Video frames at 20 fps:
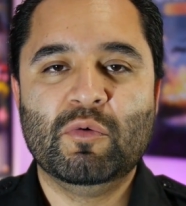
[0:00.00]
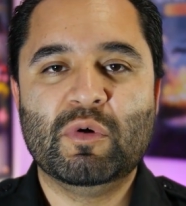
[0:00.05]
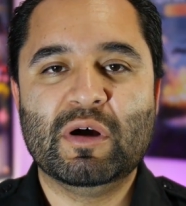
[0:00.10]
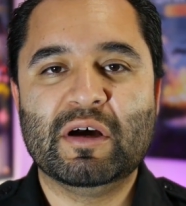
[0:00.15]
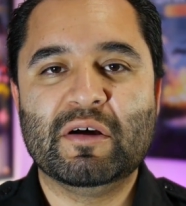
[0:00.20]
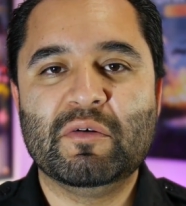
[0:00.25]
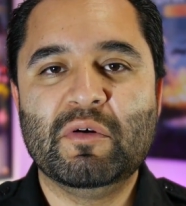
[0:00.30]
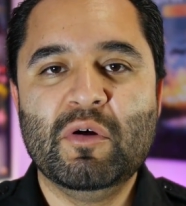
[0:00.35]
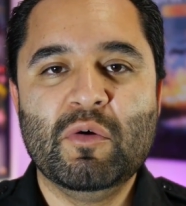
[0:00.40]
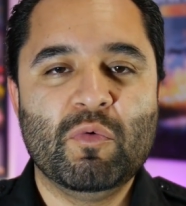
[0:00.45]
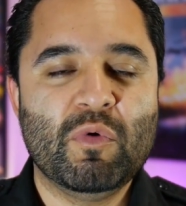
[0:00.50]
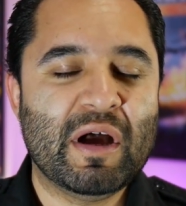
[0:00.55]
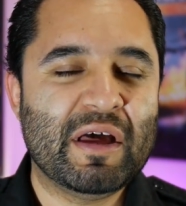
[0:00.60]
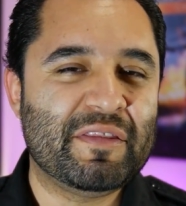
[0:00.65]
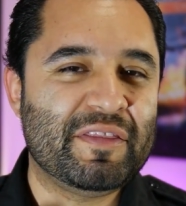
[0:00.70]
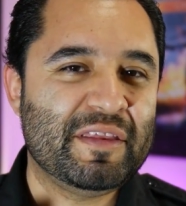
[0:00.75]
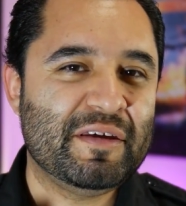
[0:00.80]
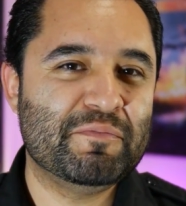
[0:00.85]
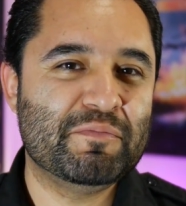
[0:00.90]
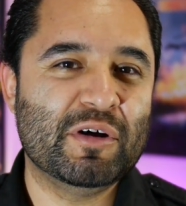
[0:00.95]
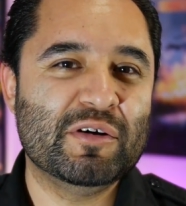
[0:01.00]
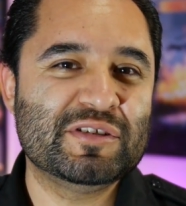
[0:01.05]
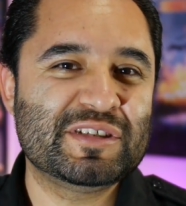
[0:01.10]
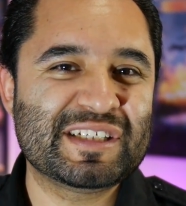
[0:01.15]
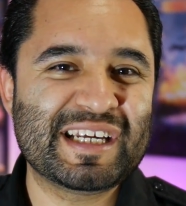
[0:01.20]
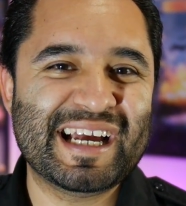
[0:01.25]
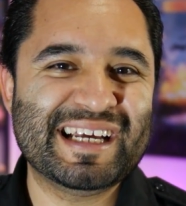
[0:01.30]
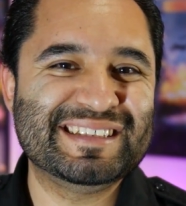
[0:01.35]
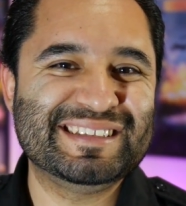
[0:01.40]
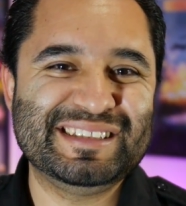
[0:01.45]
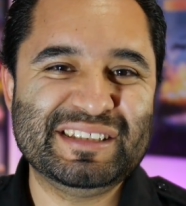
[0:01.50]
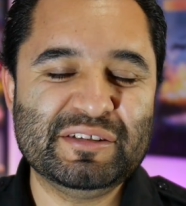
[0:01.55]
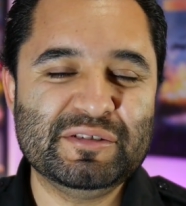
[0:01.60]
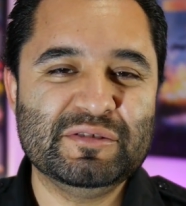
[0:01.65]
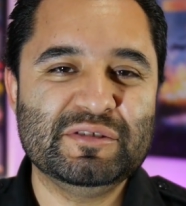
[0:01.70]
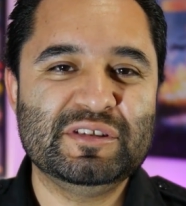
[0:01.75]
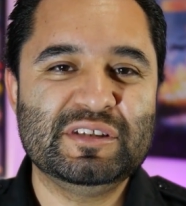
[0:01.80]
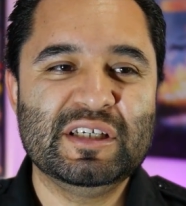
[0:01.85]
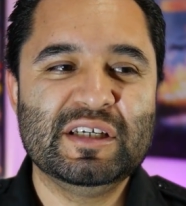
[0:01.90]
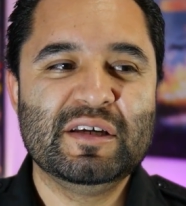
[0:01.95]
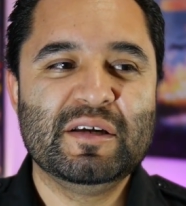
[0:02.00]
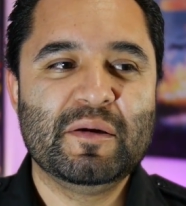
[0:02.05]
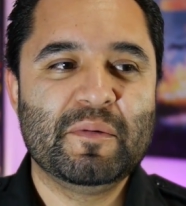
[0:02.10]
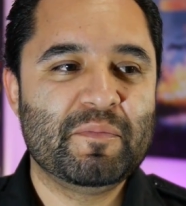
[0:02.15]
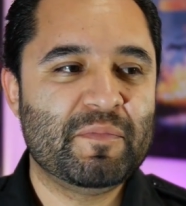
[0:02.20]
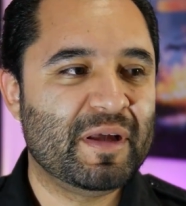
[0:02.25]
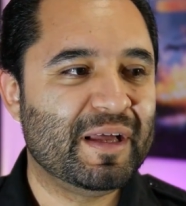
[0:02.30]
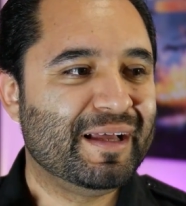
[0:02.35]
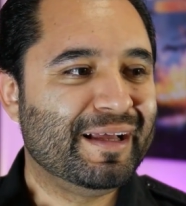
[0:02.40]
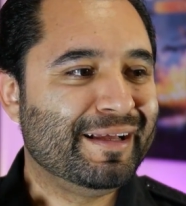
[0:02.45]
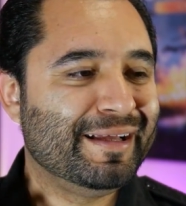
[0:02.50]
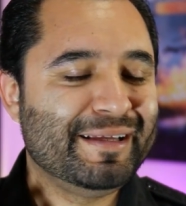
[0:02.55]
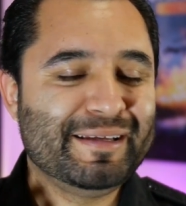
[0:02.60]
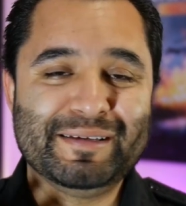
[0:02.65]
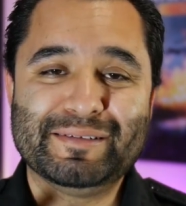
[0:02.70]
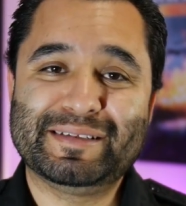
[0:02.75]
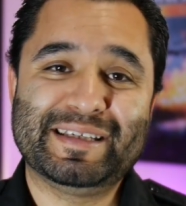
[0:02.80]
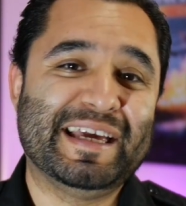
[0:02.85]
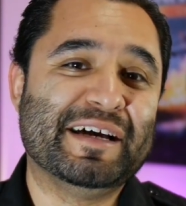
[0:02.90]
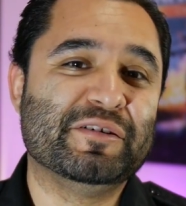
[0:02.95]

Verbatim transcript: Well, while the, most guys use Uh,